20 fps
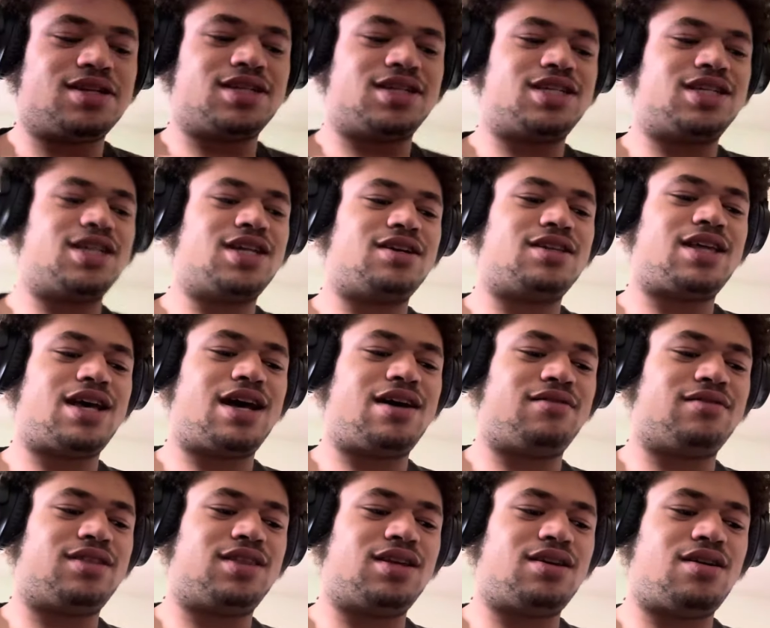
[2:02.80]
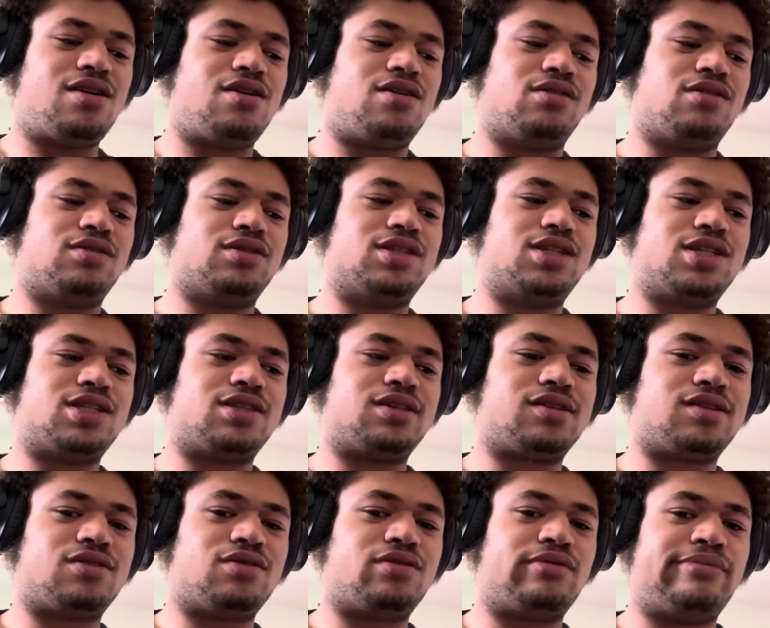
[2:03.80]
to share that with y'all, just a
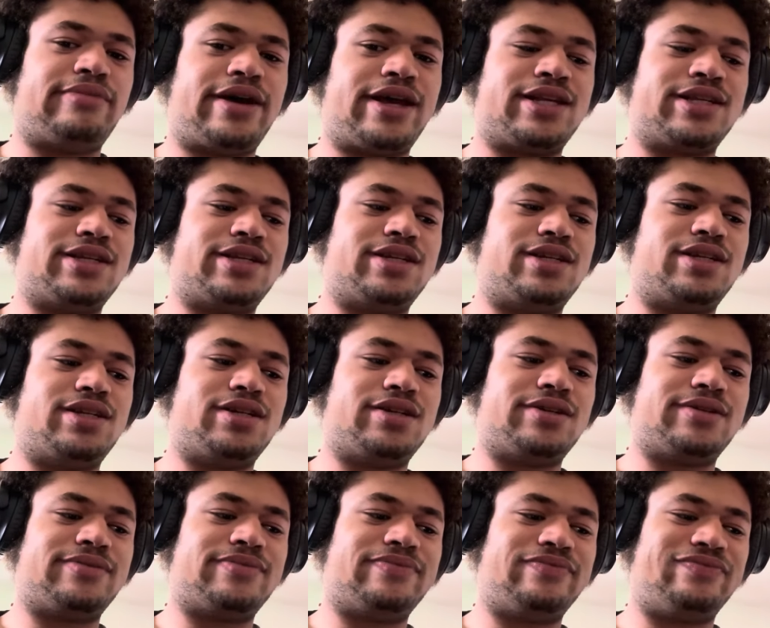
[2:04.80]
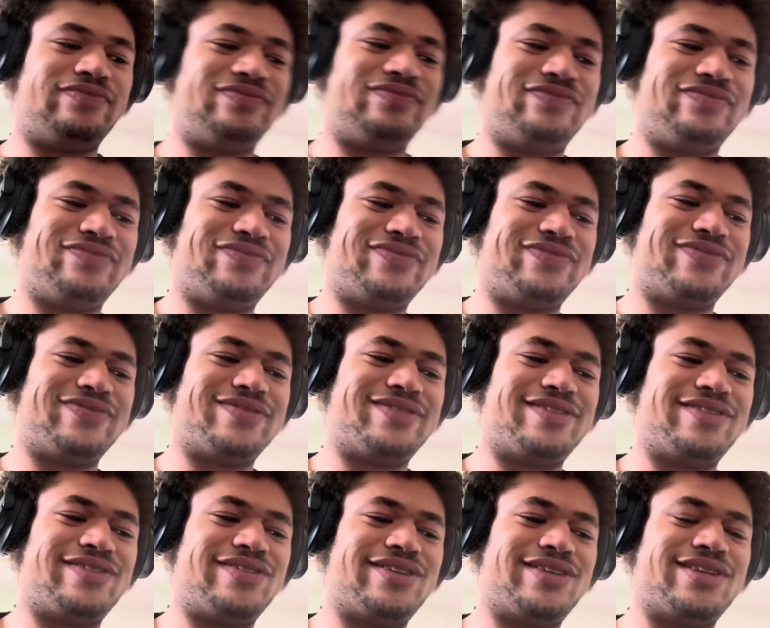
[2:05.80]
little message
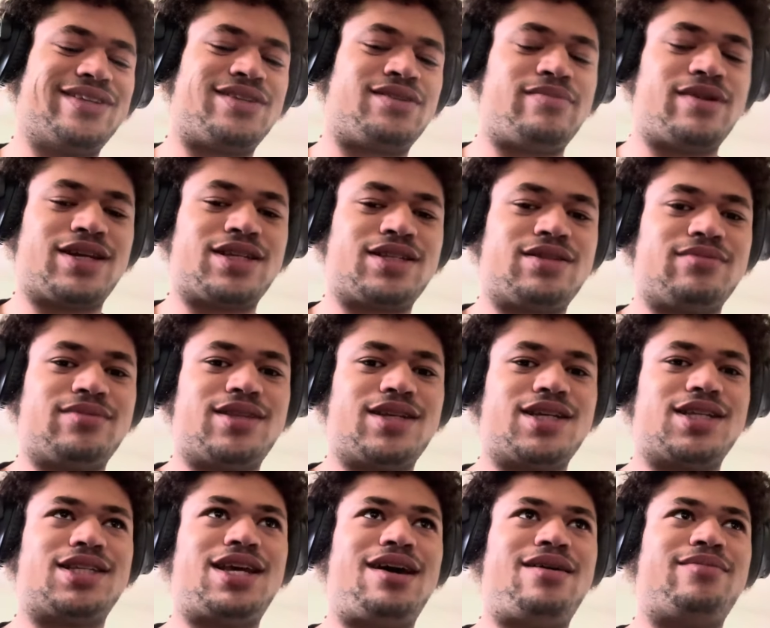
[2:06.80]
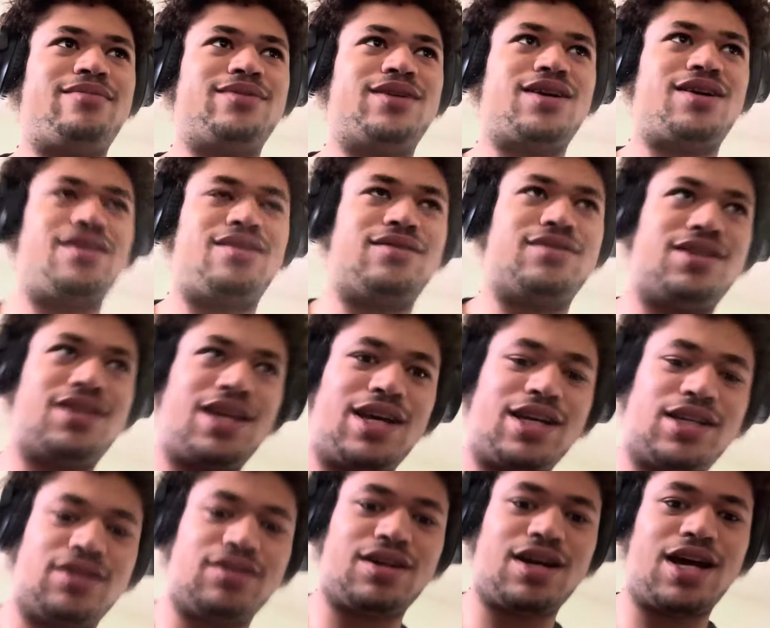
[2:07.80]
to just make some things happen, y'all.
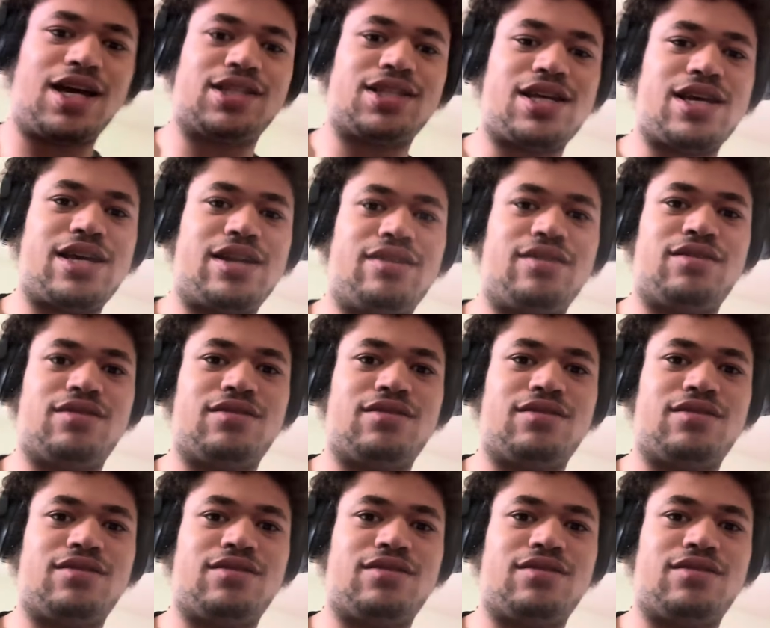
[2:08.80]
Catch you guys later.